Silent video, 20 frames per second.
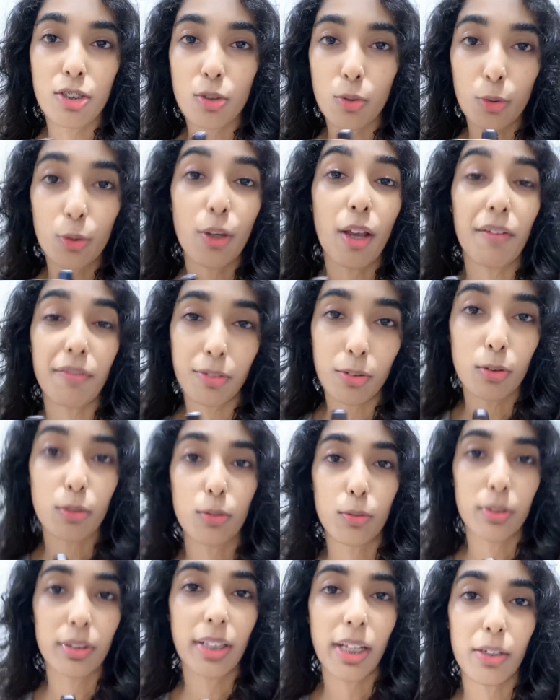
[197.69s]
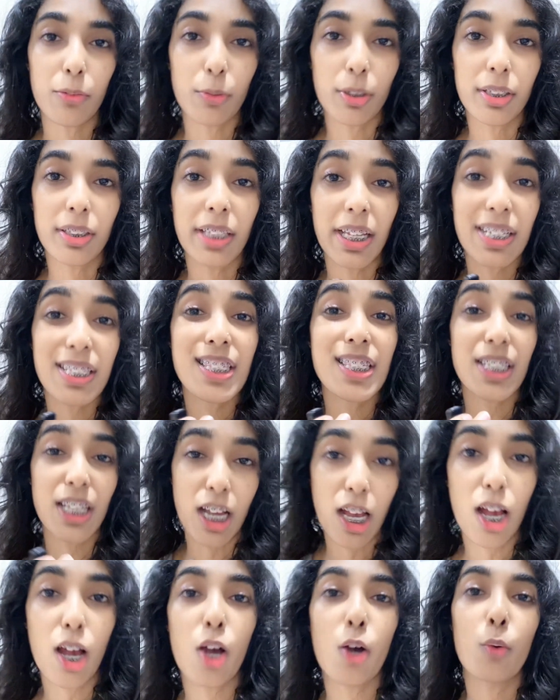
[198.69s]
So you have to look that one. That's
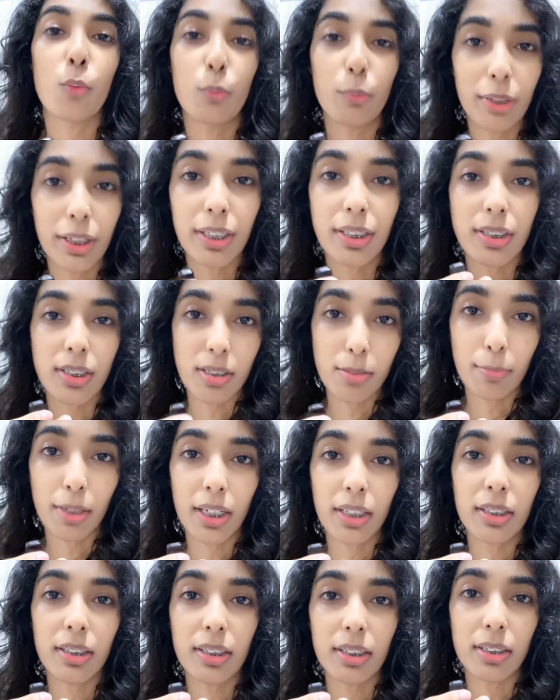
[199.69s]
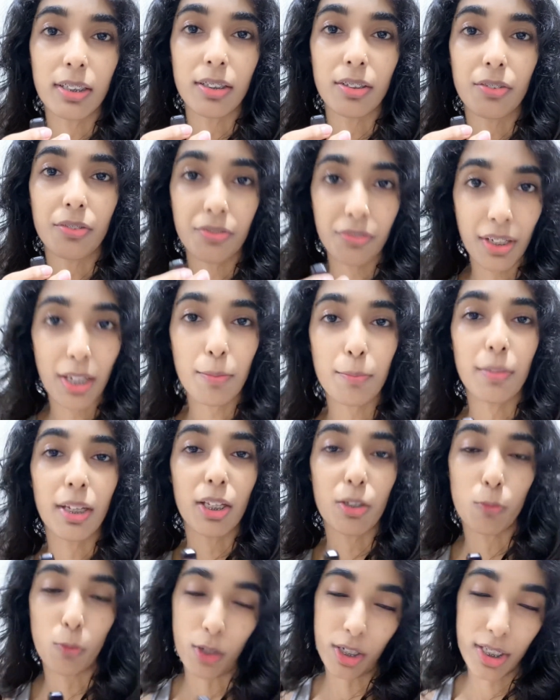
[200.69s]
how we determine the fame
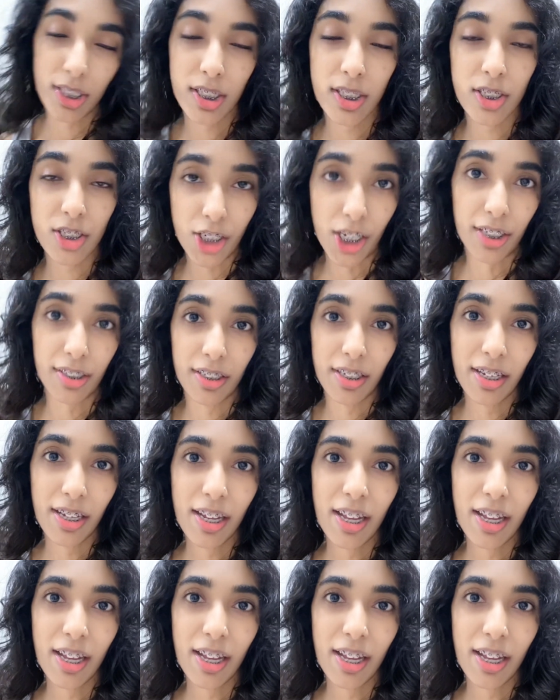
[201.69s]
in one's chart.